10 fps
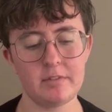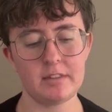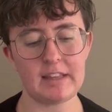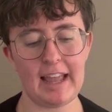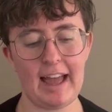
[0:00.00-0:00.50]

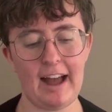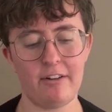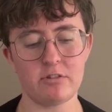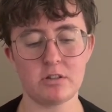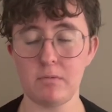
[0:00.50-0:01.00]
They
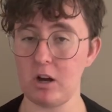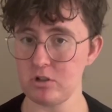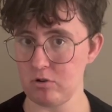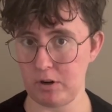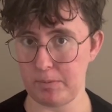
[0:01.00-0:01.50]
have small
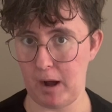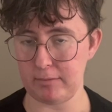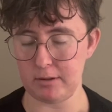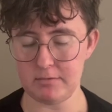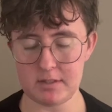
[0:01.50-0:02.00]
story
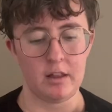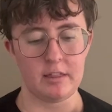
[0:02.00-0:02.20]
problems.